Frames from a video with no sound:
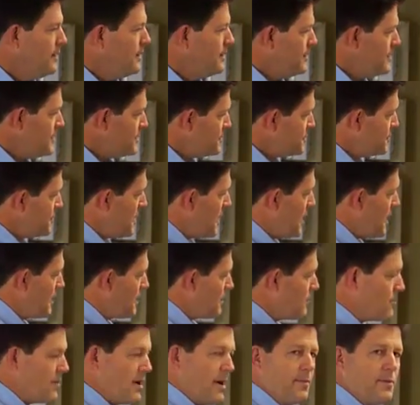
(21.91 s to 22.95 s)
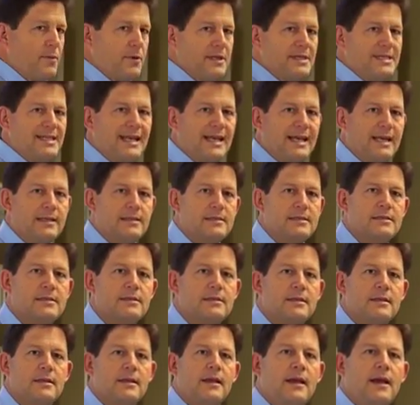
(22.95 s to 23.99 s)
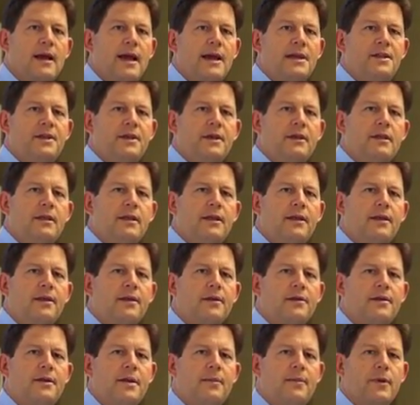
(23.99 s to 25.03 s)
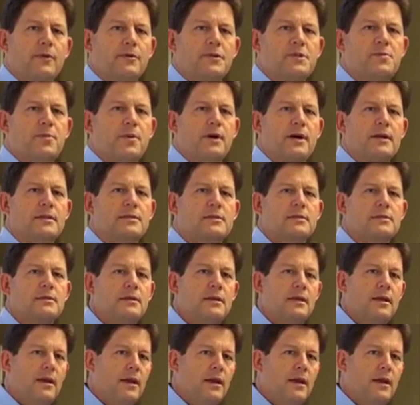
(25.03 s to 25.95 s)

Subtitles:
This chart represents the ideal linear dimming response.